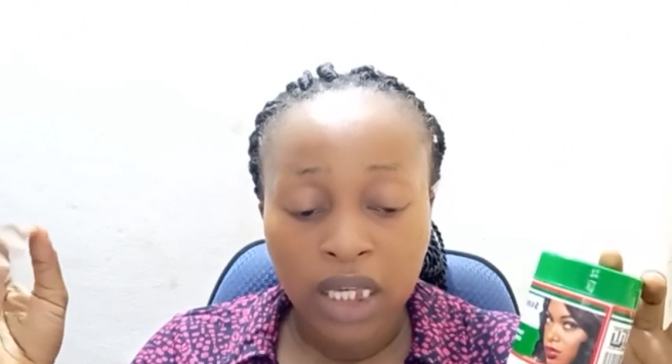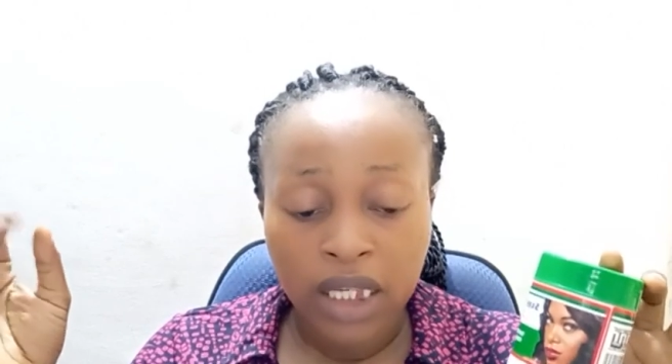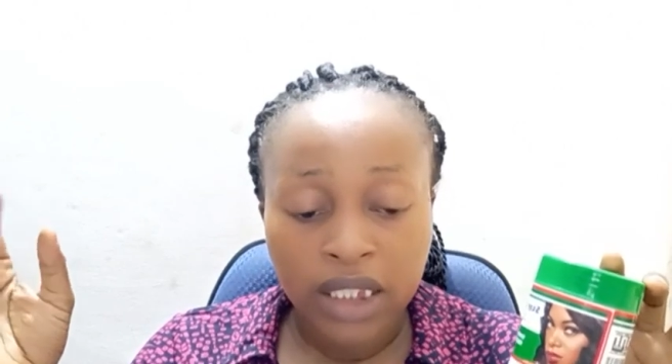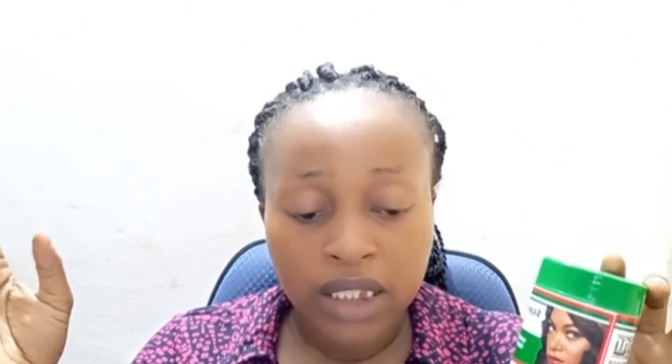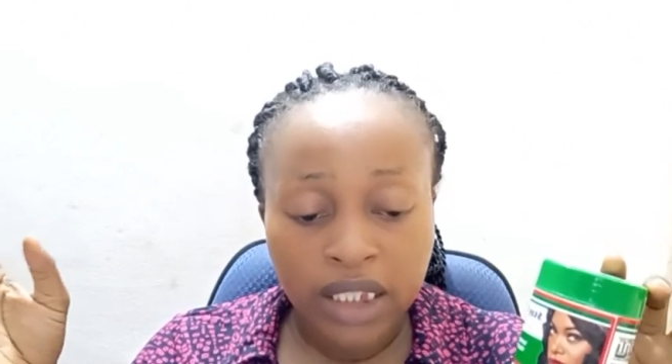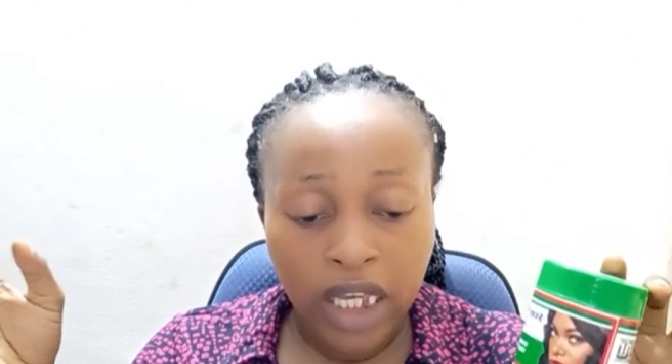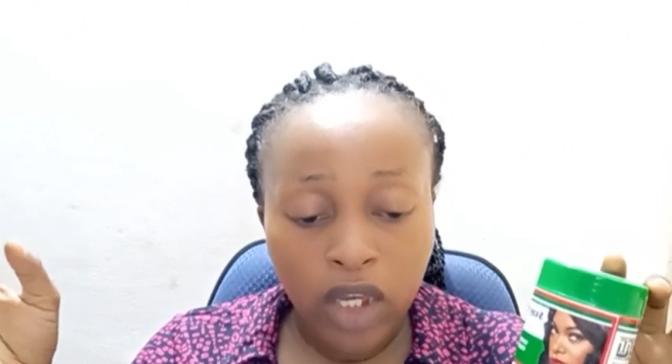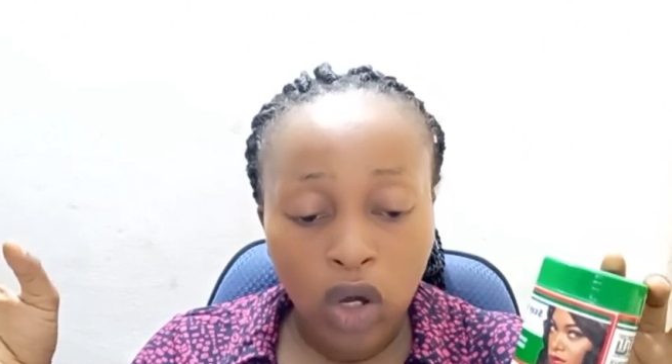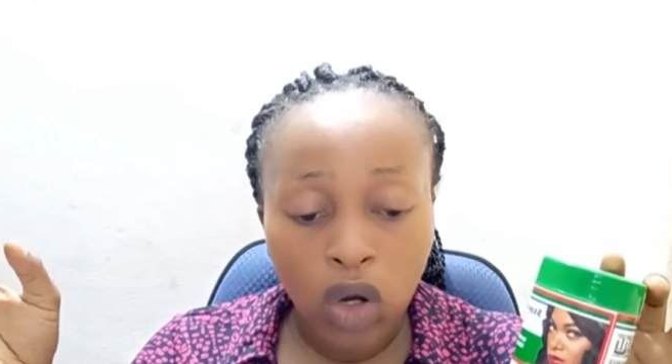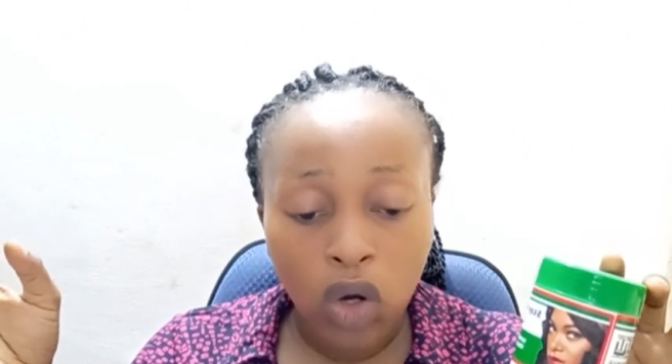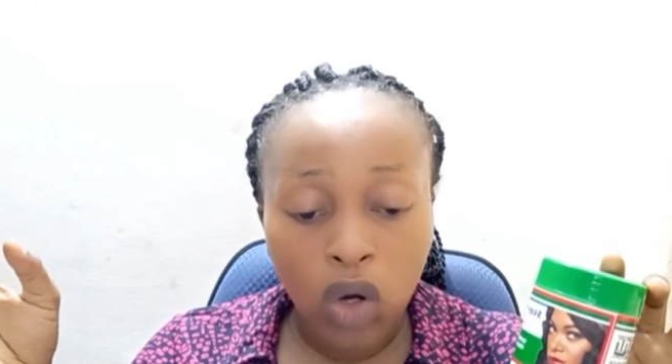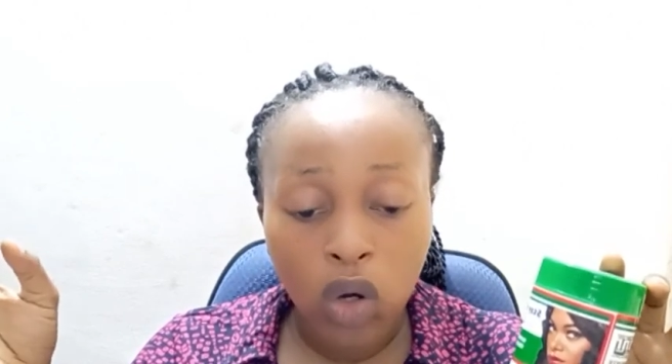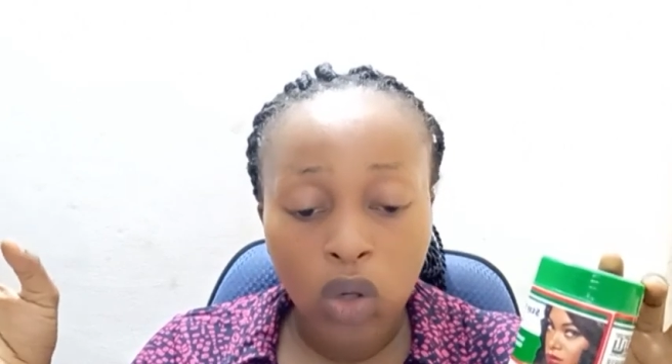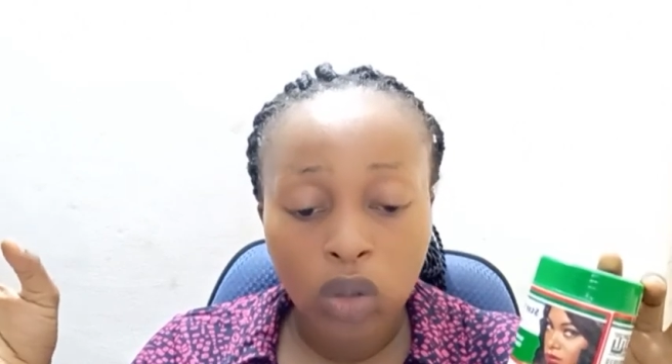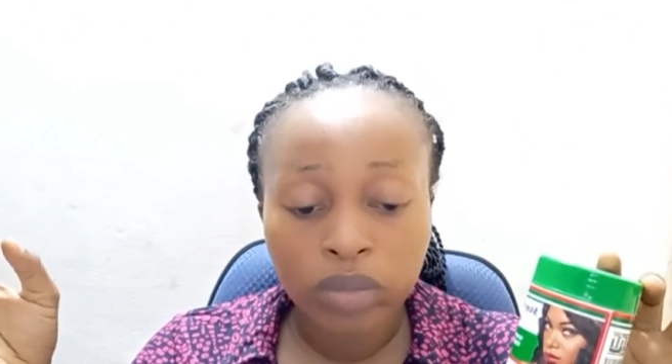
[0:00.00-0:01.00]
Stayyoung
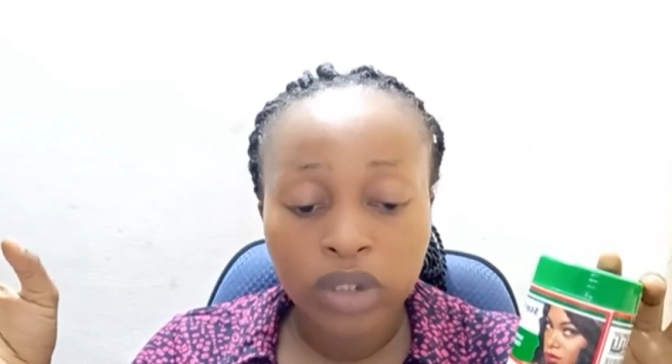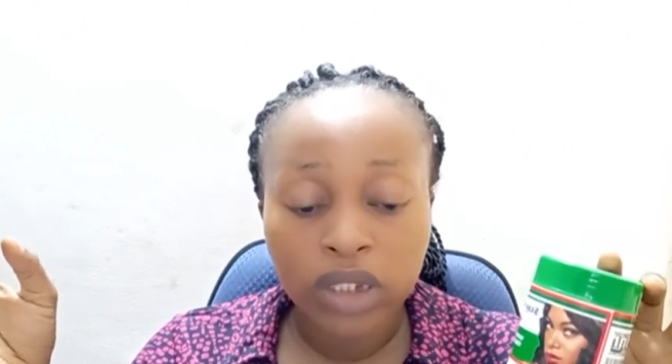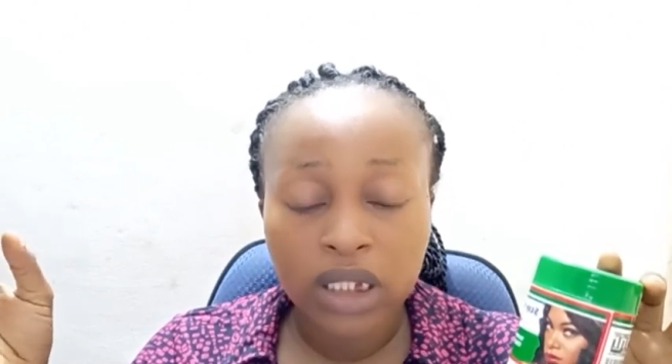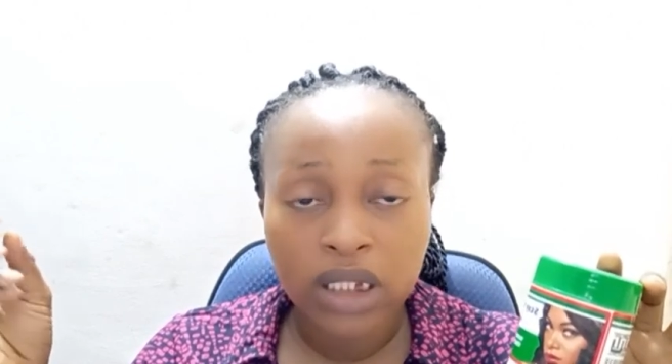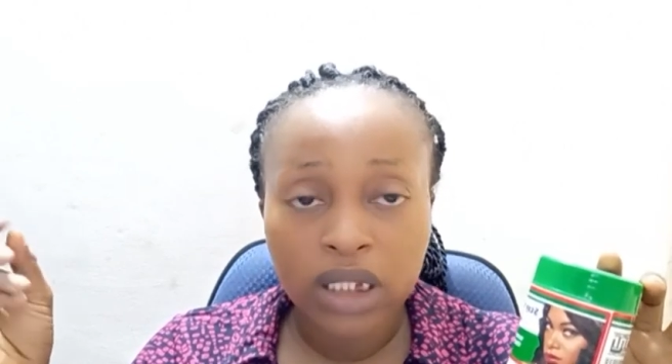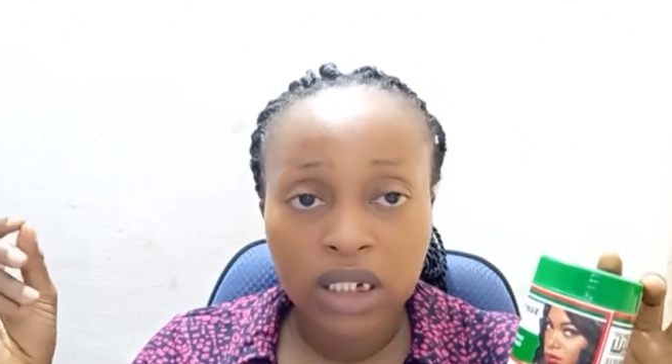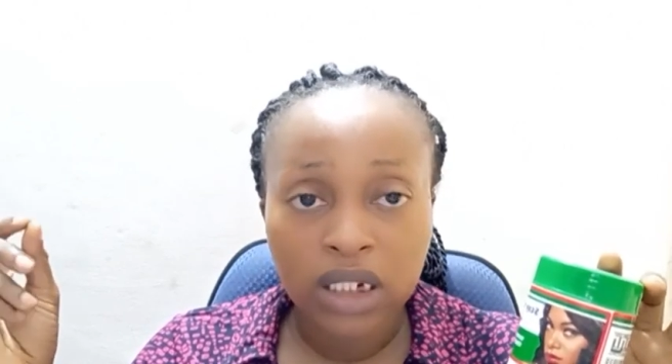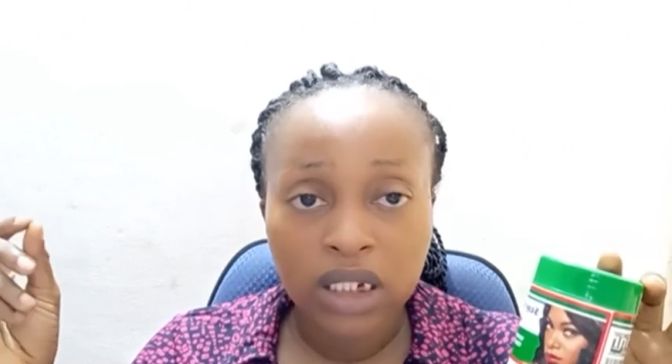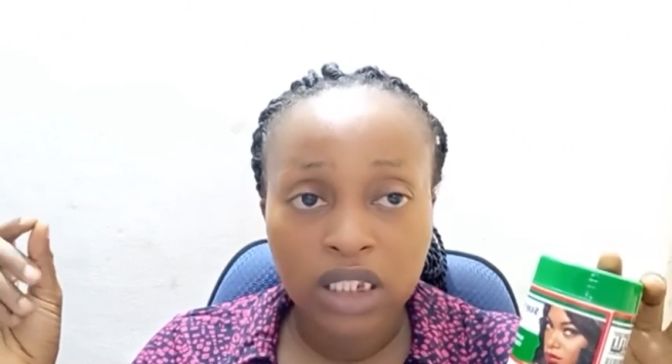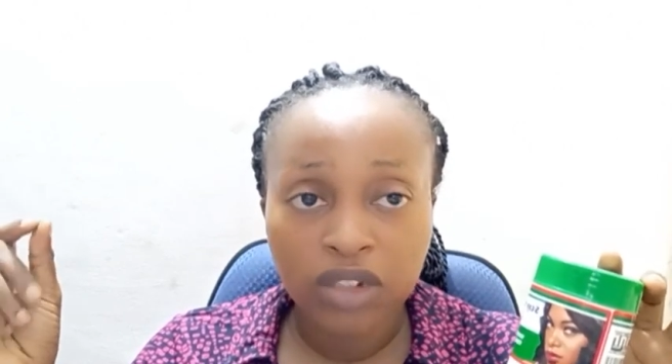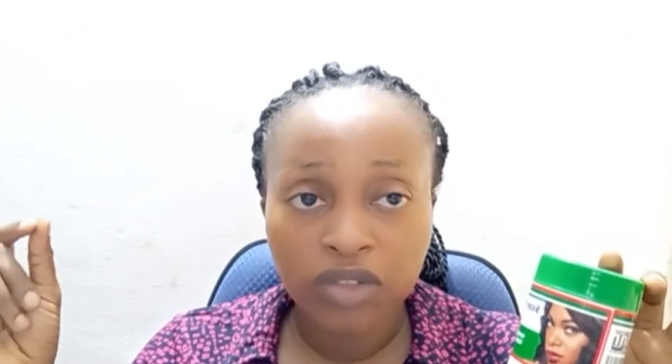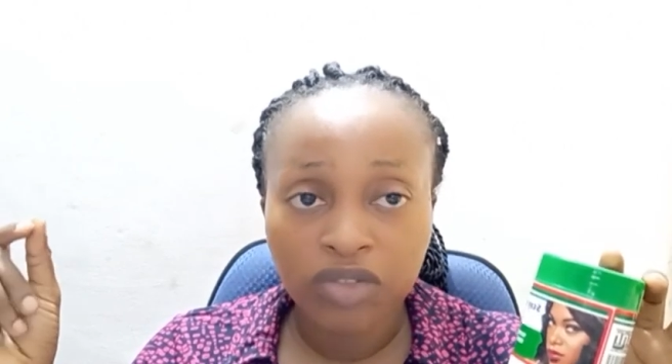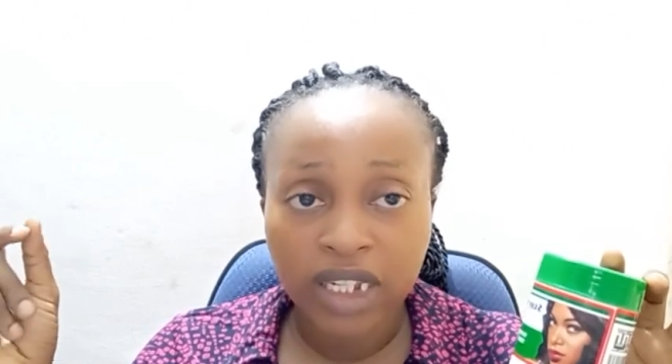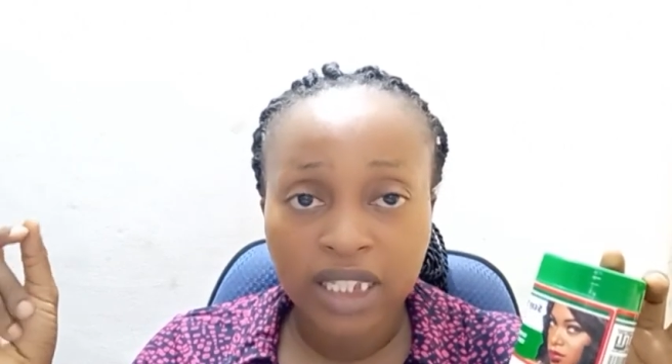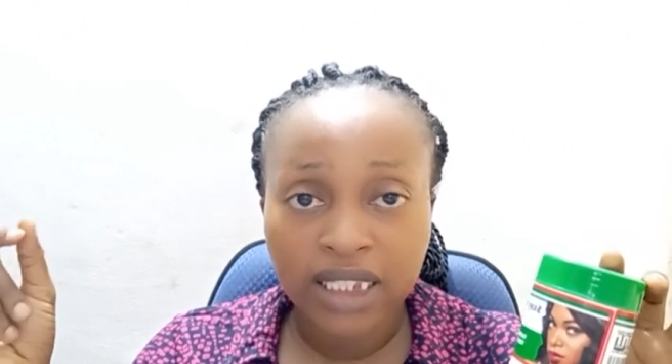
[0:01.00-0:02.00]
comes in
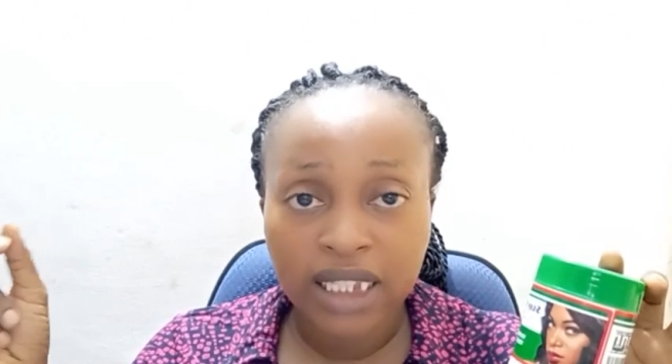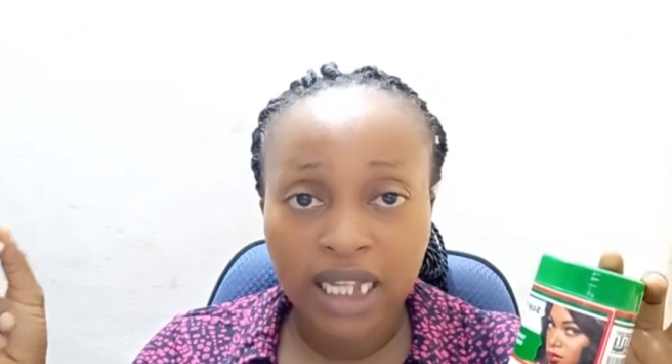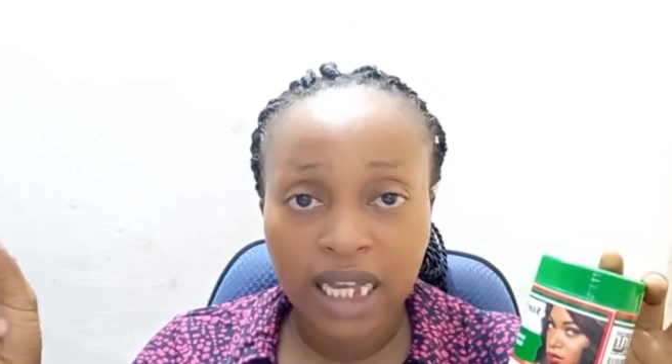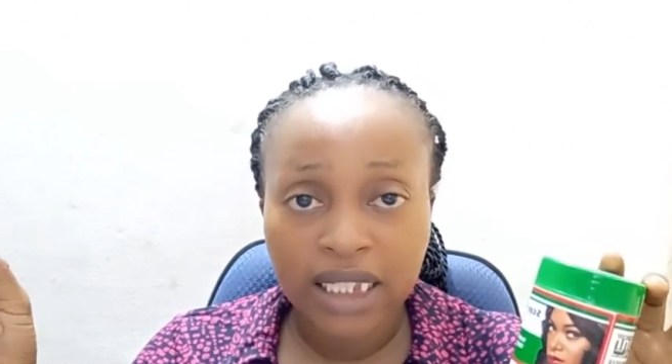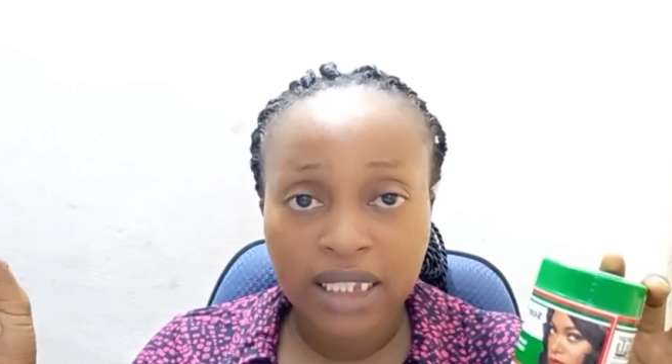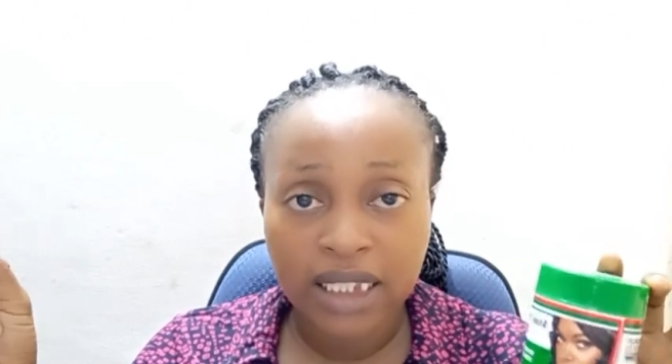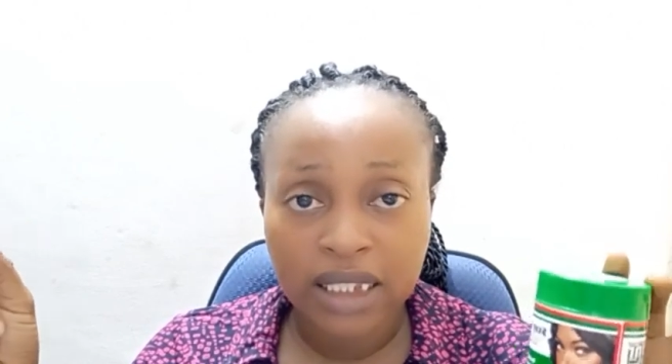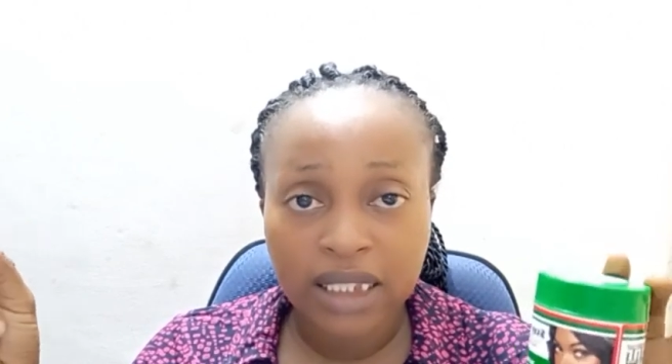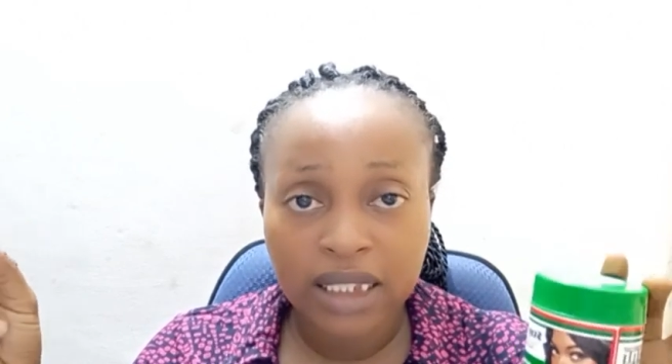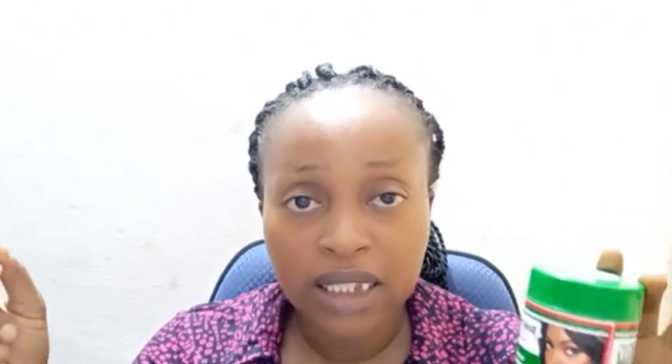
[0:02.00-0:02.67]
different sizes.